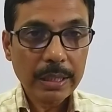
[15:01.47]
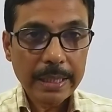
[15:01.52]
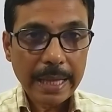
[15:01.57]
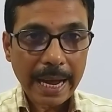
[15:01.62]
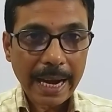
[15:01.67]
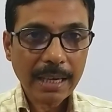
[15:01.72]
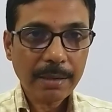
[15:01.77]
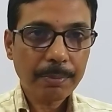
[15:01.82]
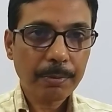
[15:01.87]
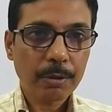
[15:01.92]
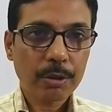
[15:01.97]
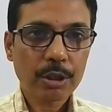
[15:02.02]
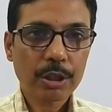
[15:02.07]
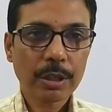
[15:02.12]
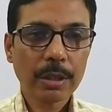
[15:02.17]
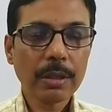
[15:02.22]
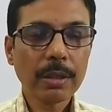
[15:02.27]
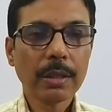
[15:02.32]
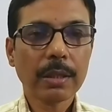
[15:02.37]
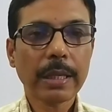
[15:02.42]
that
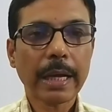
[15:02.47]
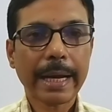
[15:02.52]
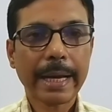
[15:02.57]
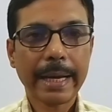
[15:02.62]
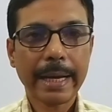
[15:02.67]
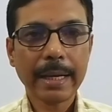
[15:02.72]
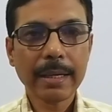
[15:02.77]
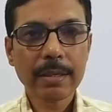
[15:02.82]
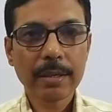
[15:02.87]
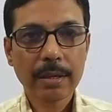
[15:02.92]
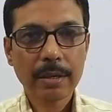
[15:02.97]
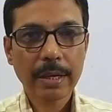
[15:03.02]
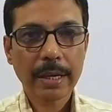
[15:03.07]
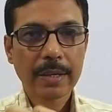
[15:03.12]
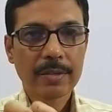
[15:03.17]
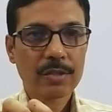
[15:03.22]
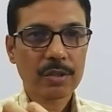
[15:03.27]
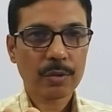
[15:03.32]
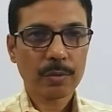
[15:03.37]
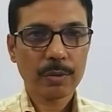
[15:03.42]
portion, the cat
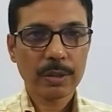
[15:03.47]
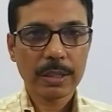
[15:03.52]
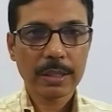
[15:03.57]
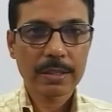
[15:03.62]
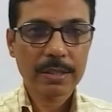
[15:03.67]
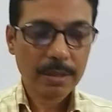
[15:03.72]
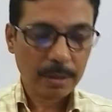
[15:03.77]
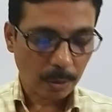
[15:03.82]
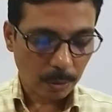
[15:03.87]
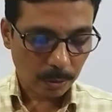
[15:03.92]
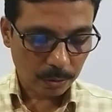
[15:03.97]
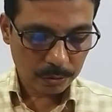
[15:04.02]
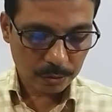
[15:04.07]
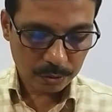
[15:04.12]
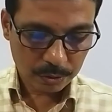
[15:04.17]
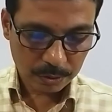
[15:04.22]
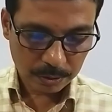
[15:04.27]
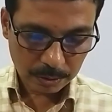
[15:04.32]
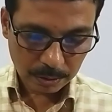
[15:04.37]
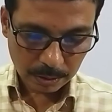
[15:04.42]
rakes with his
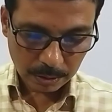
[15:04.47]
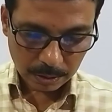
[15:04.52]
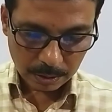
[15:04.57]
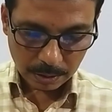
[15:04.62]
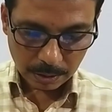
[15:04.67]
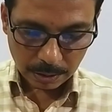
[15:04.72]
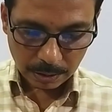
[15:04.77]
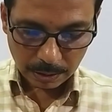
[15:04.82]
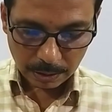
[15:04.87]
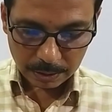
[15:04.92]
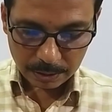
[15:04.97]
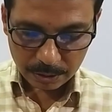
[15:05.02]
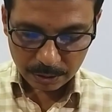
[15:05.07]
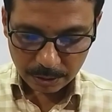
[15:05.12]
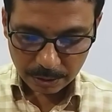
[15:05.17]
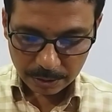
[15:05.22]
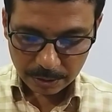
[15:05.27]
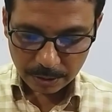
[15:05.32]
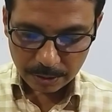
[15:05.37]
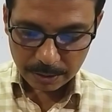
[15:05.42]
claws. He
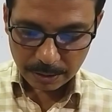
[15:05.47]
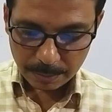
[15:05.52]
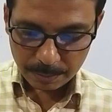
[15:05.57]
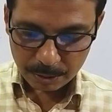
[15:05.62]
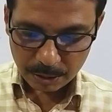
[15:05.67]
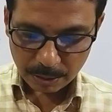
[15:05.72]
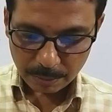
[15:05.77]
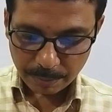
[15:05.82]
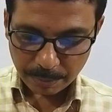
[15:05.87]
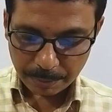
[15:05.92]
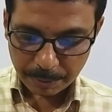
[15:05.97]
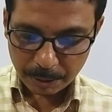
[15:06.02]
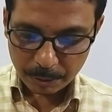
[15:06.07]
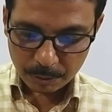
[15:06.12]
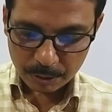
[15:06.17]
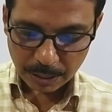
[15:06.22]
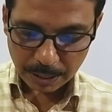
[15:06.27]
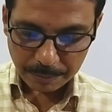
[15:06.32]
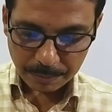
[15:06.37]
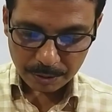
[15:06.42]
stretches himself a
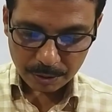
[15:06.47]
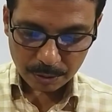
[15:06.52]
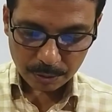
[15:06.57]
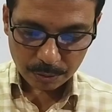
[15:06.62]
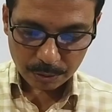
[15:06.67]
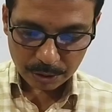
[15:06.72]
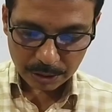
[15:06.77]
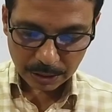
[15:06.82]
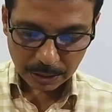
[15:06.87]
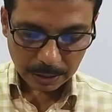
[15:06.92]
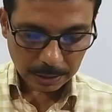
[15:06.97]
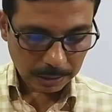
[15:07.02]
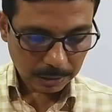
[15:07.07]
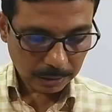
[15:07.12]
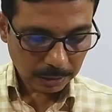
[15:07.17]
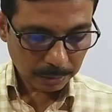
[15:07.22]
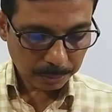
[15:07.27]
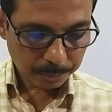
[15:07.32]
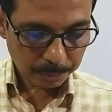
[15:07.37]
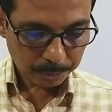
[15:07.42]
few times to see
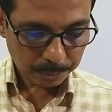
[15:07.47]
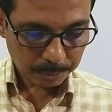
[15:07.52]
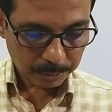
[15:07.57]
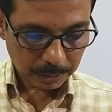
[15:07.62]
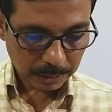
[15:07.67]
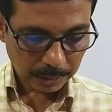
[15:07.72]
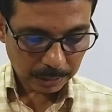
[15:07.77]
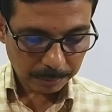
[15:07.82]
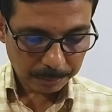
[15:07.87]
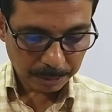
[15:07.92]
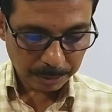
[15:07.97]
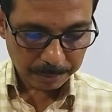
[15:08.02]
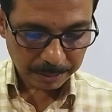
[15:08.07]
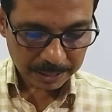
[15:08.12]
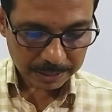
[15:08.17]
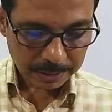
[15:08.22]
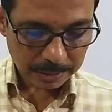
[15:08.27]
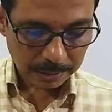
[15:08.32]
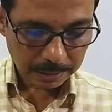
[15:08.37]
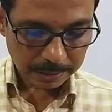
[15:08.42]
if every
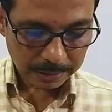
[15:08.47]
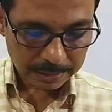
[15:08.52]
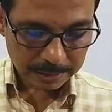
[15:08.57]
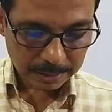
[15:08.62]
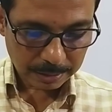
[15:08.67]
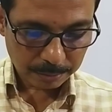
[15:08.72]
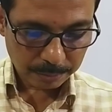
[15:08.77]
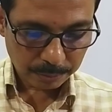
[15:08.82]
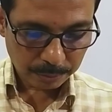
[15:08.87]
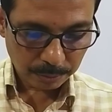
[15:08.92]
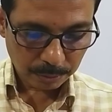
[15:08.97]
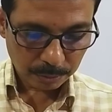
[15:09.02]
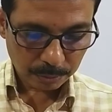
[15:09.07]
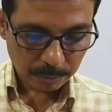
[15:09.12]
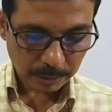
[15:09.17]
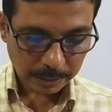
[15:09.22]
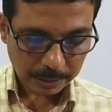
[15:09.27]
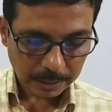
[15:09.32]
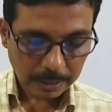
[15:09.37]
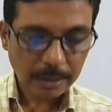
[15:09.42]
muscle is in full
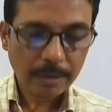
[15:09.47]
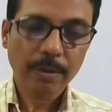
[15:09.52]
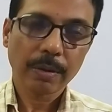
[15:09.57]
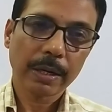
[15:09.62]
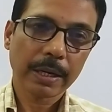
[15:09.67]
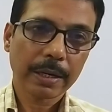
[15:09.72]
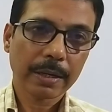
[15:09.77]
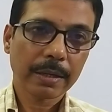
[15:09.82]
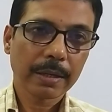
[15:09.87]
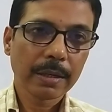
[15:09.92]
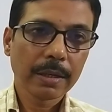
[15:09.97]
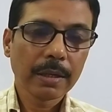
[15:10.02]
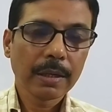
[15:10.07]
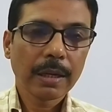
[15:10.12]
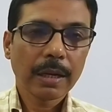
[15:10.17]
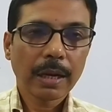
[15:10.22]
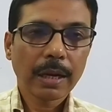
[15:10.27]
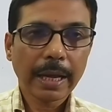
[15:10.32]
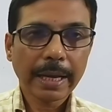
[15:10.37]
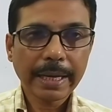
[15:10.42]
working order.
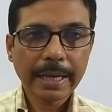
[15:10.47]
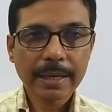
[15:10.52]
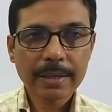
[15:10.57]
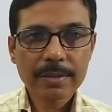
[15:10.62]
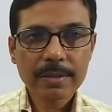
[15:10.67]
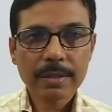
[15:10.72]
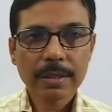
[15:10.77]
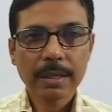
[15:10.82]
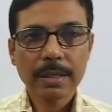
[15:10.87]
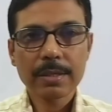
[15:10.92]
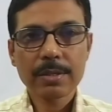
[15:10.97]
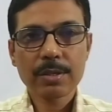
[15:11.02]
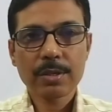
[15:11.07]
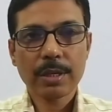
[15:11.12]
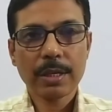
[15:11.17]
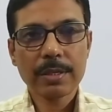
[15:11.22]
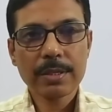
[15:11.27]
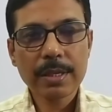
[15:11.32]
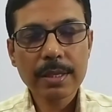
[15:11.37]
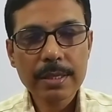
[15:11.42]
Like us, he
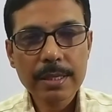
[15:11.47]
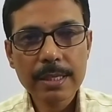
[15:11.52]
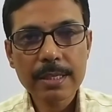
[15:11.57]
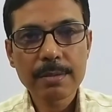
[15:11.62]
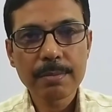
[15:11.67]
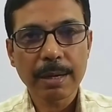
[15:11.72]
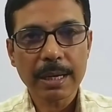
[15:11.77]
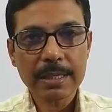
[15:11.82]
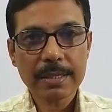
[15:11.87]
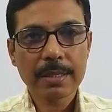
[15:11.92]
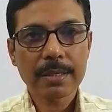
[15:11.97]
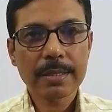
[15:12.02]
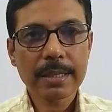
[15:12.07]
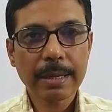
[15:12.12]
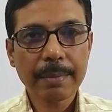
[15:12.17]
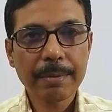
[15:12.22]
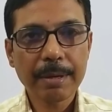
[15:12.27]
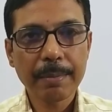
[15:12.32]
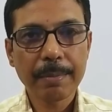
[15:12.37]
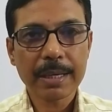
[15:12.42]
stresses his muscles,
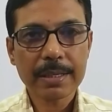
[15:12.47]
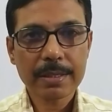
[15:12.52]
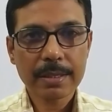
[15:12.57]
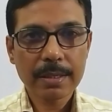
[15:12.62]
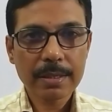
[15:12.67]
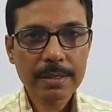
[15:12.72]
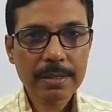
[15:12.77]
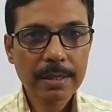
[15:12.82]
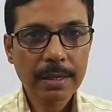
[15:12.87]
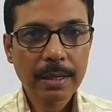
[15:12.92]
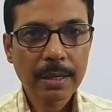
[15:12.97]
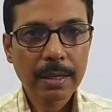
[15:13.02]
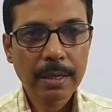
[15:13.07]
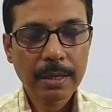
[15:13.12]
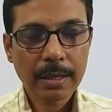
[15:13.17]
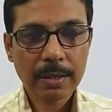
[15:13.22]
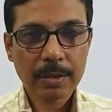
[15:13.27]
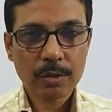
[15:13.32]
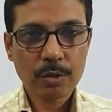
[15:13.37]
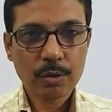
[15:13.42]
every muscles,
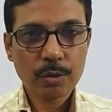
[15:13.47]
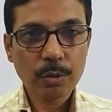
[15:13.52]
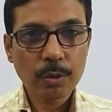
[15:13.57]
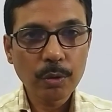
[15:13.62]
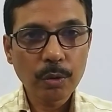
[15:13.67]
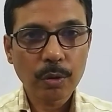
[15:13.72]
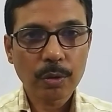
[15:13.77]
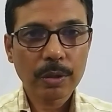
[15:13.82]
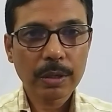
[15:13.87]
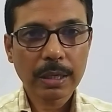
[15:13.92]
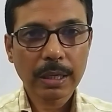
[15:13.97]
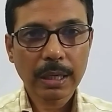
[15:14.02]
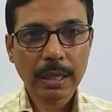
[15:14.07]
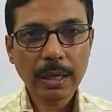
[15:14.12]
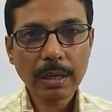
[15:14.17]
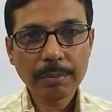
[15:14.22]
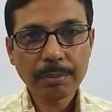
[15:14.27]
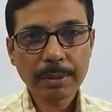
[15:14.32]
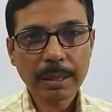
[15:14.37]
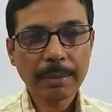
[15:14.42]
to look
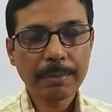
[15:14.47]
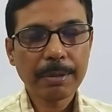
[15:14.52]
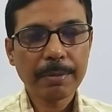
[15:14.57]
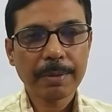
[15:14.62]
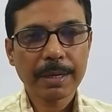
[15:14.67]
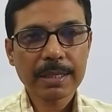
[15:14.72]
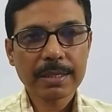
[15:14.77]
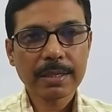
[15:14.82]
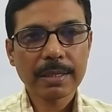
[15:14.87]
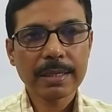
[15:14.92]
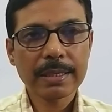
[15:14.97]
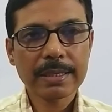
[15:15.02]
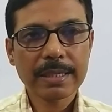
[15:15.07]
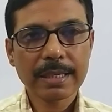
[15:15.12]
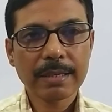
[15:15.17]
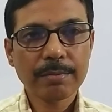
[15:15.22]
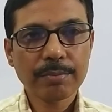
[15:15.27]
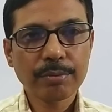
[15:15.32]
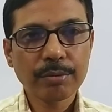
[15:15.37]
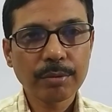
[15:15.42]
if every muscle is
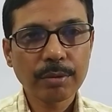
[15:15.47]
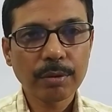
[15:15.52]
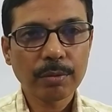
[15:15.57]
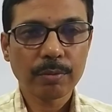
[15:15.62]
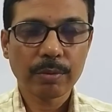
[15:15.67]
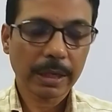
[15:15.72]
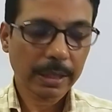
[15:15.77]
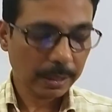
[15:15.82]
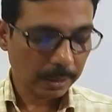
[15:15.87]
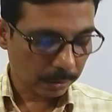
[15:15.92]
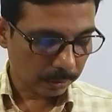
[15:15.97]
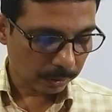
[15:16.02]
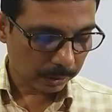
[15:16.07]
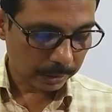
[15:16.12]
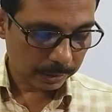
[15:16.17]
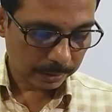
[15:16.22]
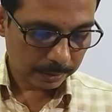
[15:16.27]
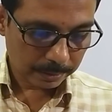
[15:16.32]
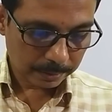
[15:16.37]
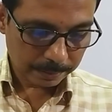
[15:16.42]
in full working
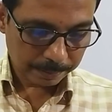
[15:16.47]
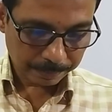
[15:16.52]
order.